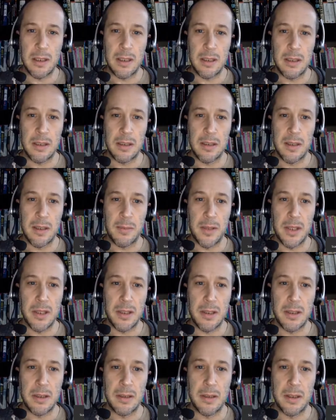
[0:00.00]
is something
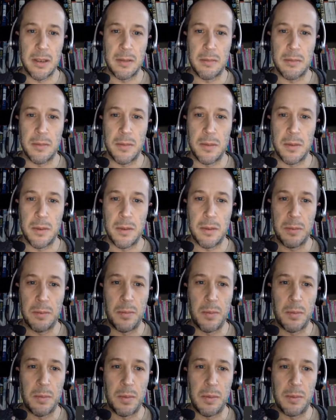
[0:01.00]
that
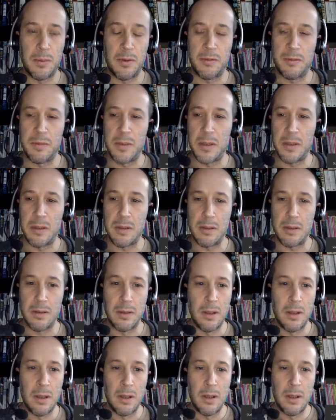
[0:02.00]
people have been
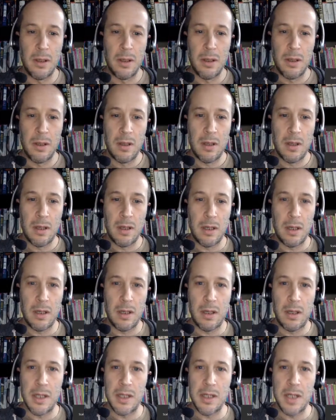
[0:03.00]

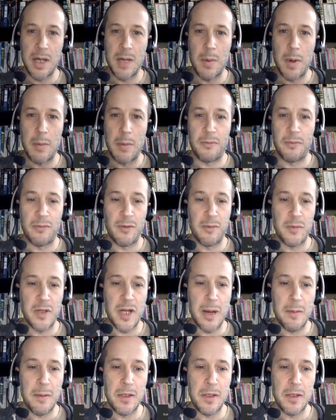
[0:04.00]
has come up from
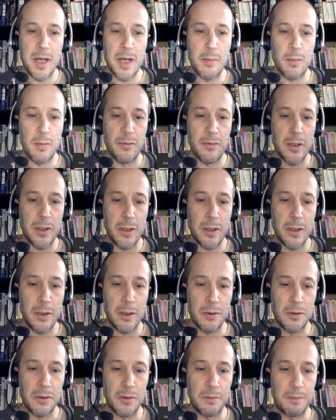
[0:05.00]
time to time over the
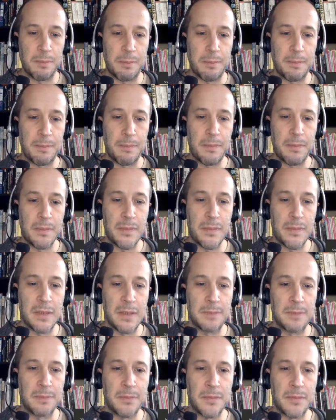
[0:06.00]
years.
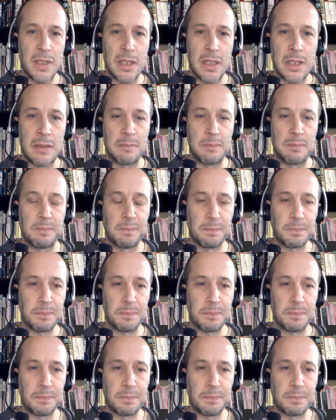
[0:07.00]
Martin,